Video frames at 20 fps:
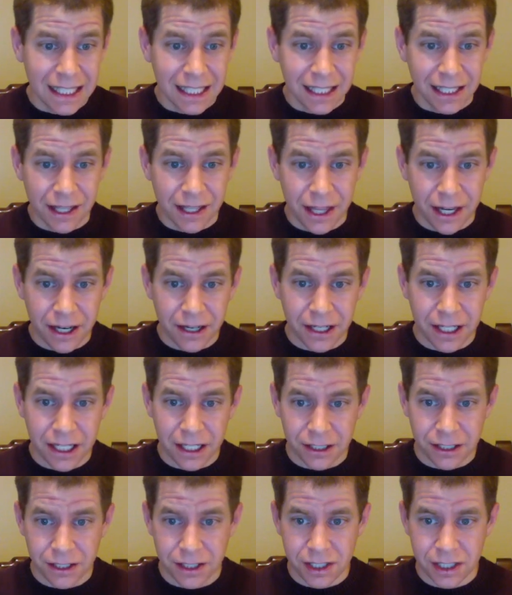
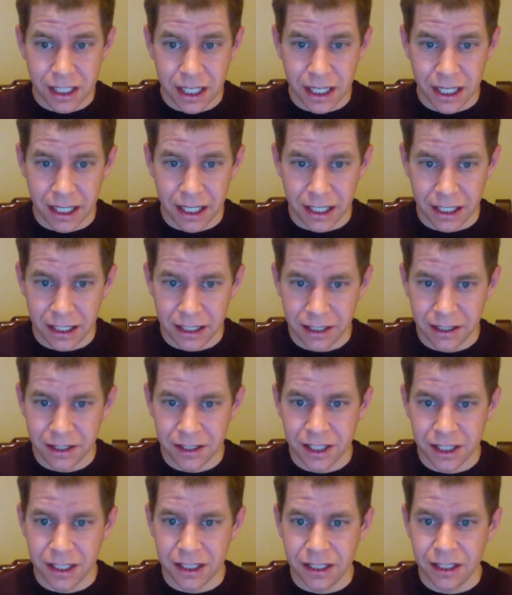There's
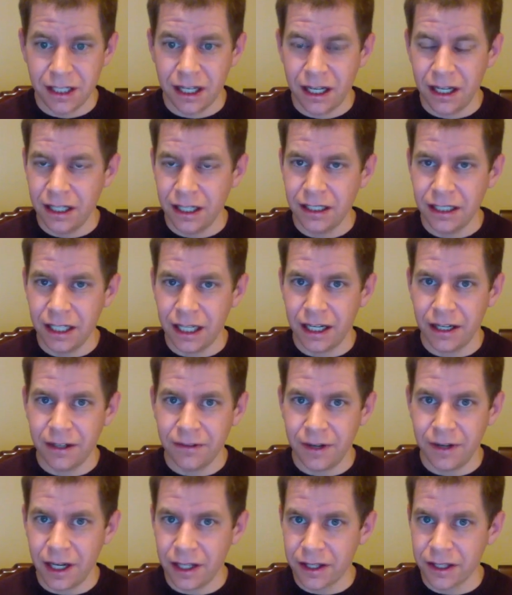a ton
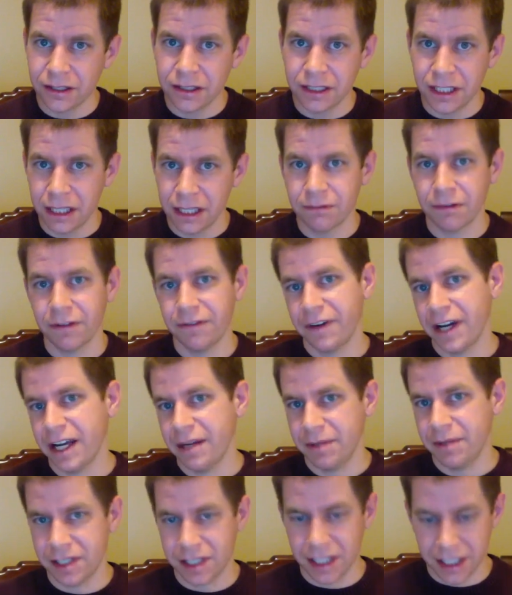of other little
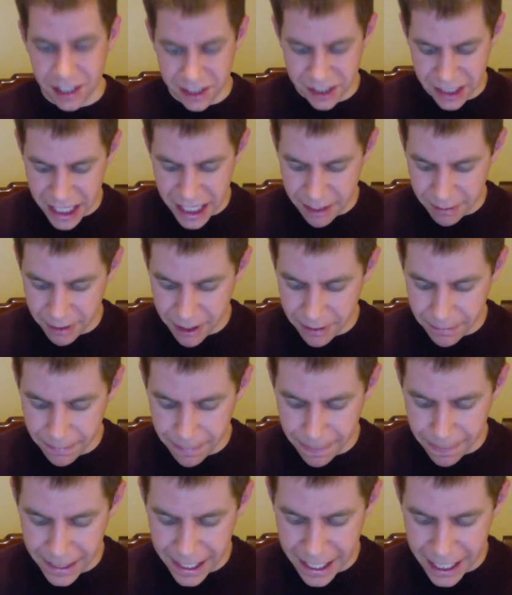refinements on this camera.
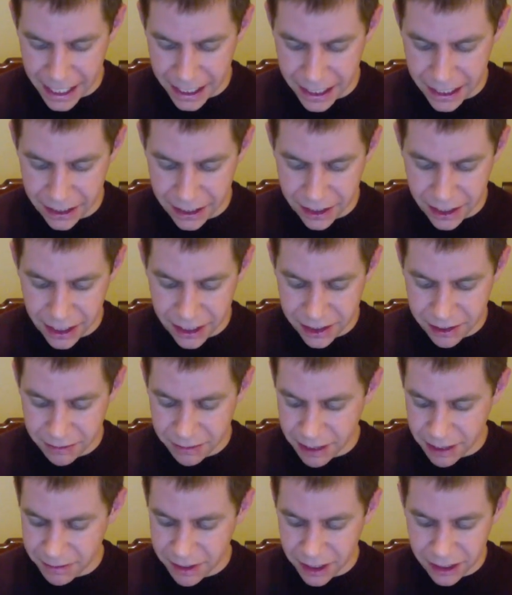And
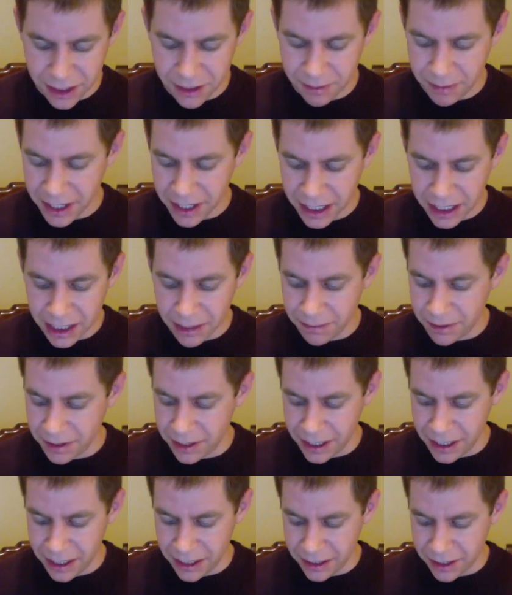sometimes I'll just pick it up
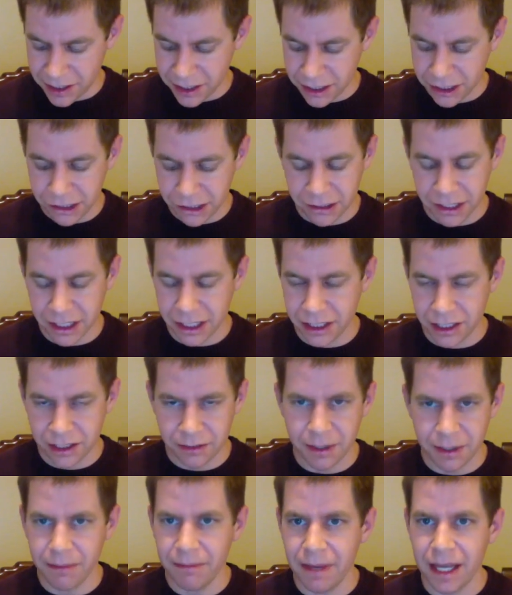and start shooting and
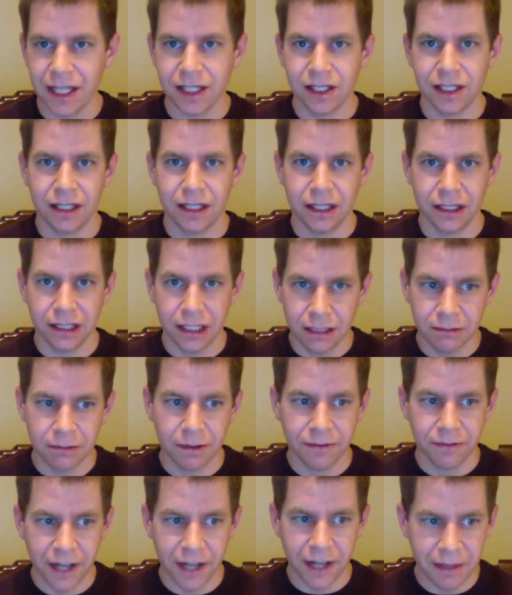just be amazed at the little
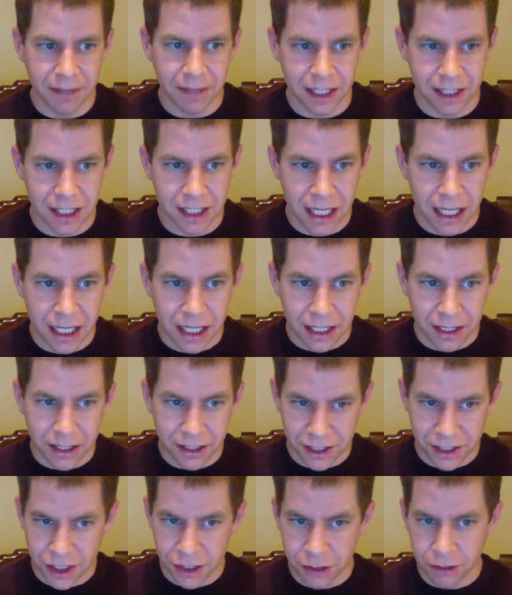refinements.
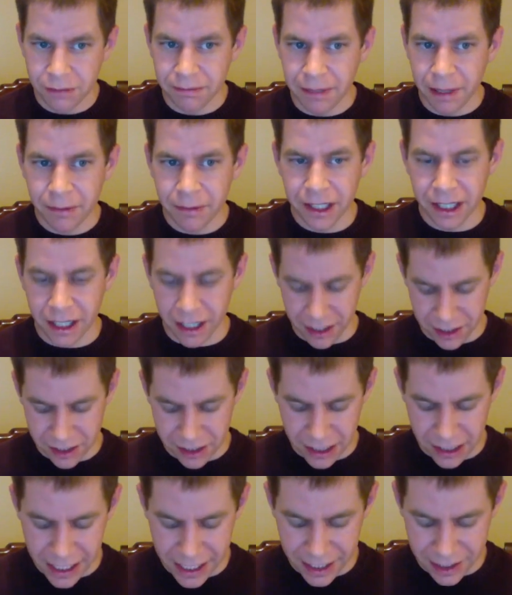There's dual memory card
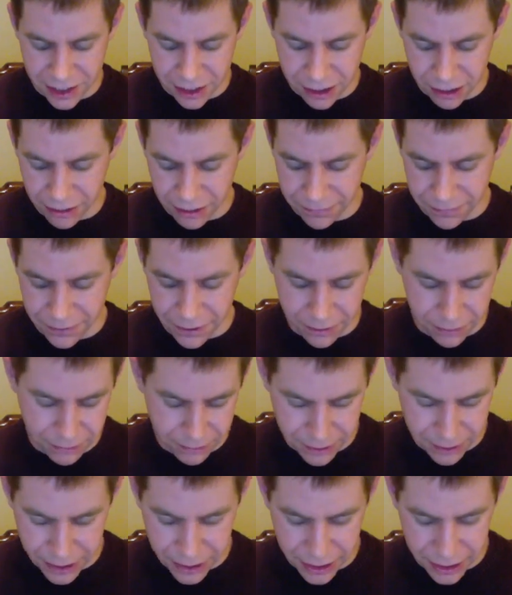slots. So if you